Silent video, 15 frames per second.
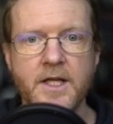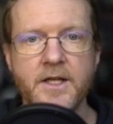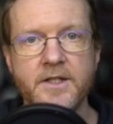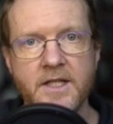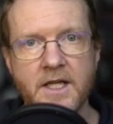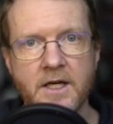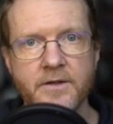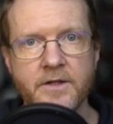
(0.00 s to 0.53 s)

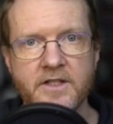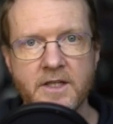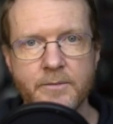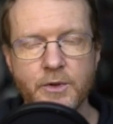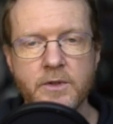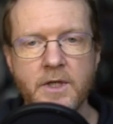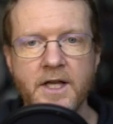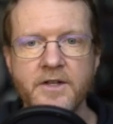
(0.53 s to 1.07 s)
Now the
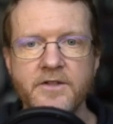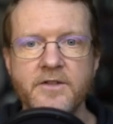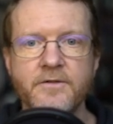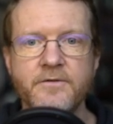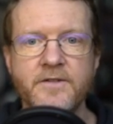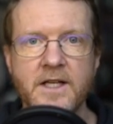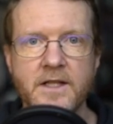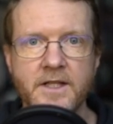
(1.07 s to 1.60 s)
double has
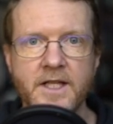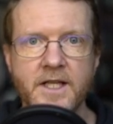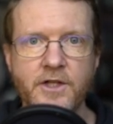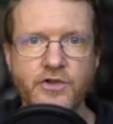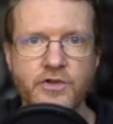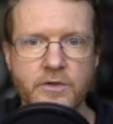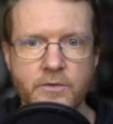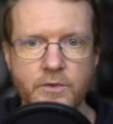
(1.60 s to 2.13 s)

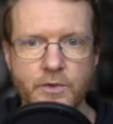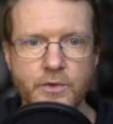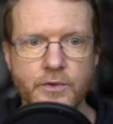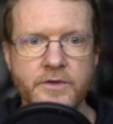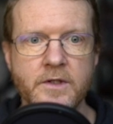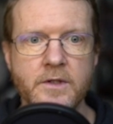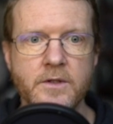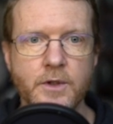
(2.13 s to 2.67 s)
validation
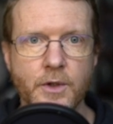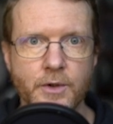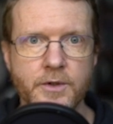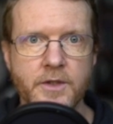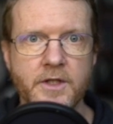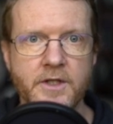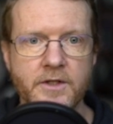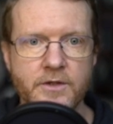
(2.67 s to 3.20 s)
rules
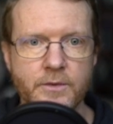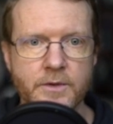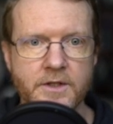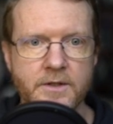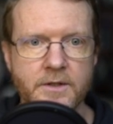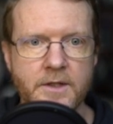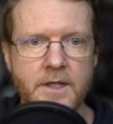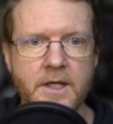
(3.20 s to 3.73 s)
coded into it,
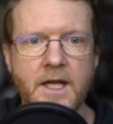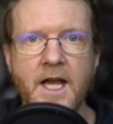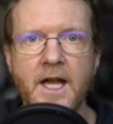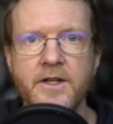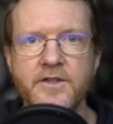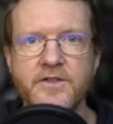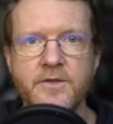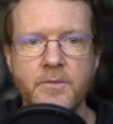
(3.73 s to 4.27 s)
and
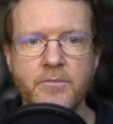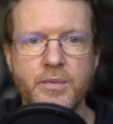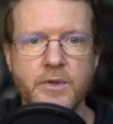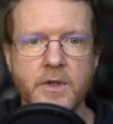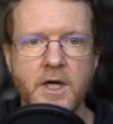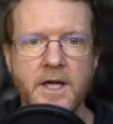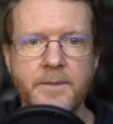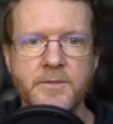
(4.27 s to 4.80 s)
it's
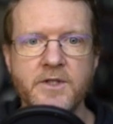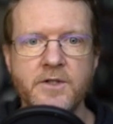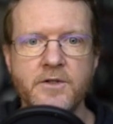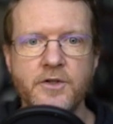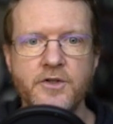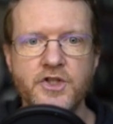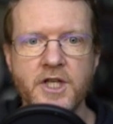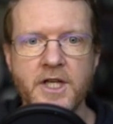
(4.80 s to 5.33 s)
primed
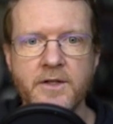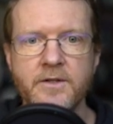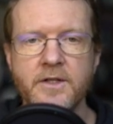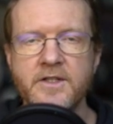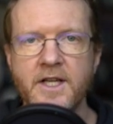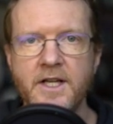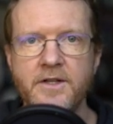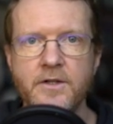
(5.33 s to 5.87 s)
to check the
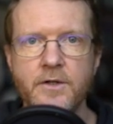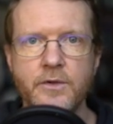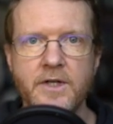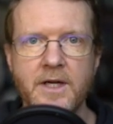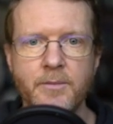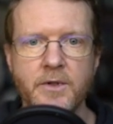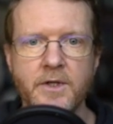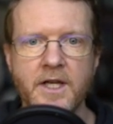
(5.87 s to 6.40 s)
data your
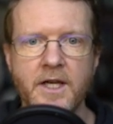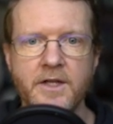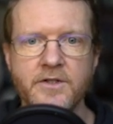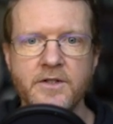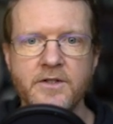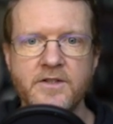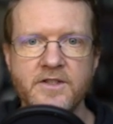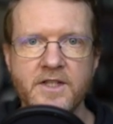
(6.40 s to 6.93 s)

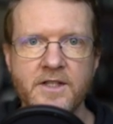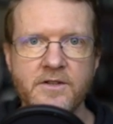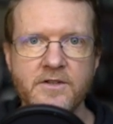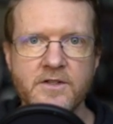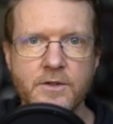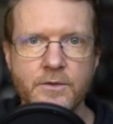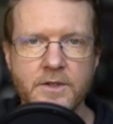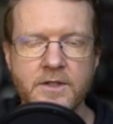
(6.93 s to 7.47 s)
application sends
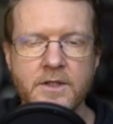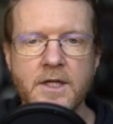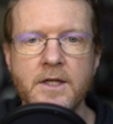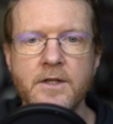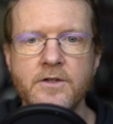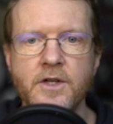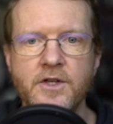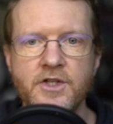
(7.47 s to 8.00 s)
to it
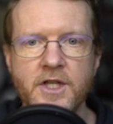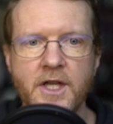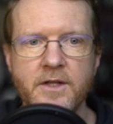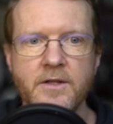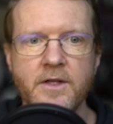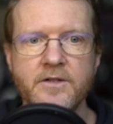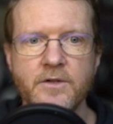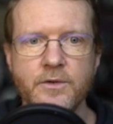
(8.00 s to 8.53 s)
to check
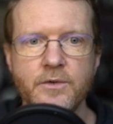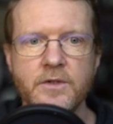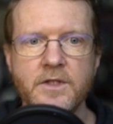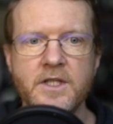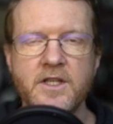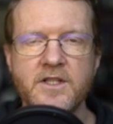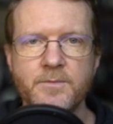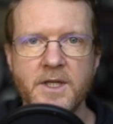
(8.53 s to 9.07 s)
there's only
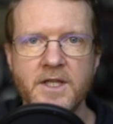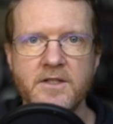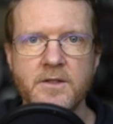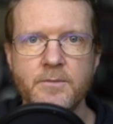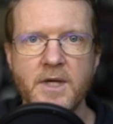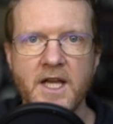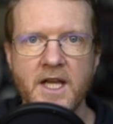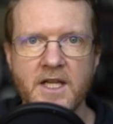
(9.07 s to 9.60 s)
expected
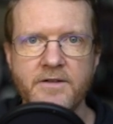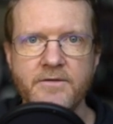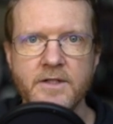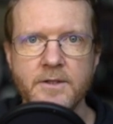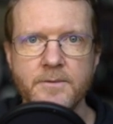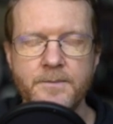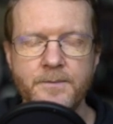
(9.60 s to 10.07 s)
behavior.